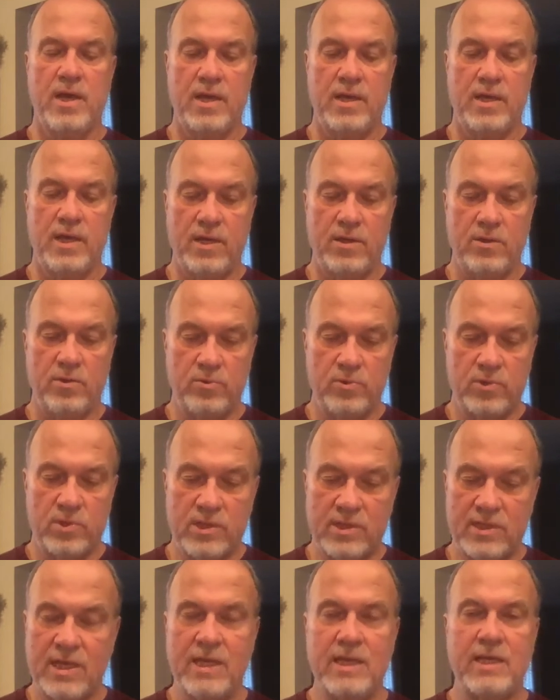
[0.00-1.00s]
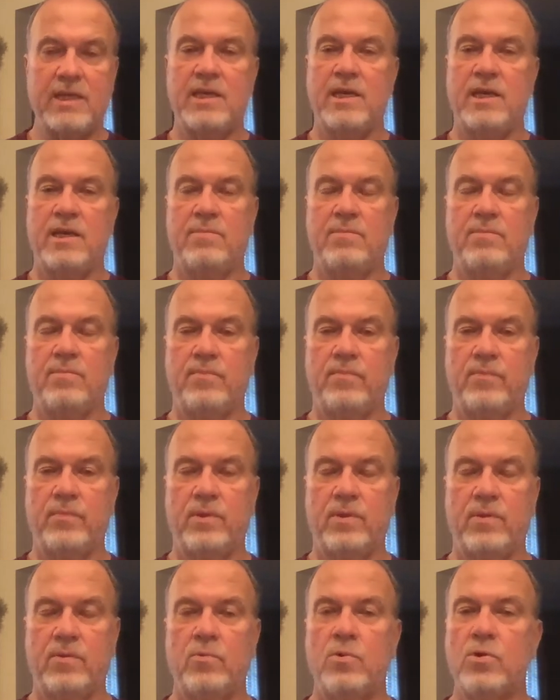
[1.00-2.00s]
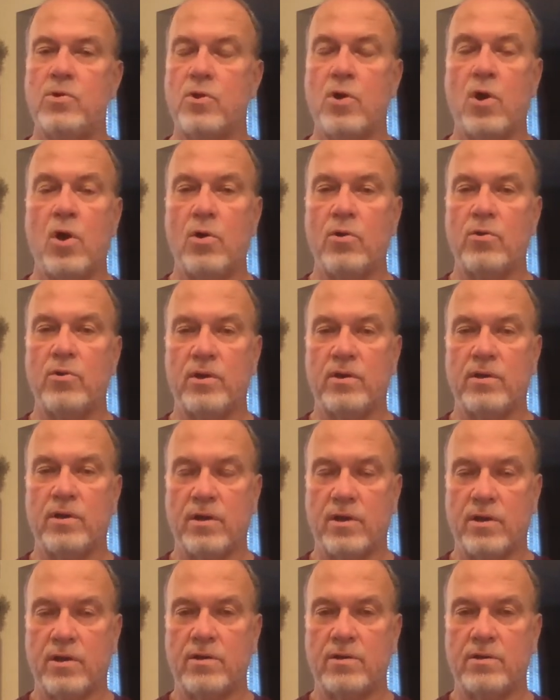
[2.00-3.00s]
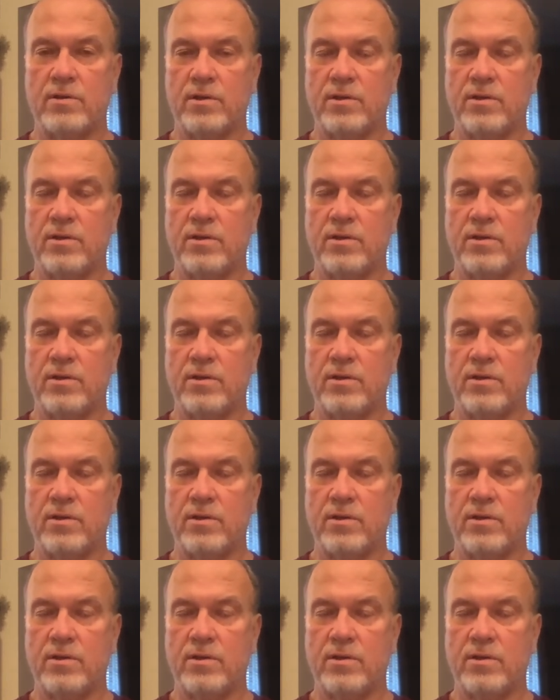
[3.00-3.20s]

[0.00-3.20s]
and who seek him with all their heart.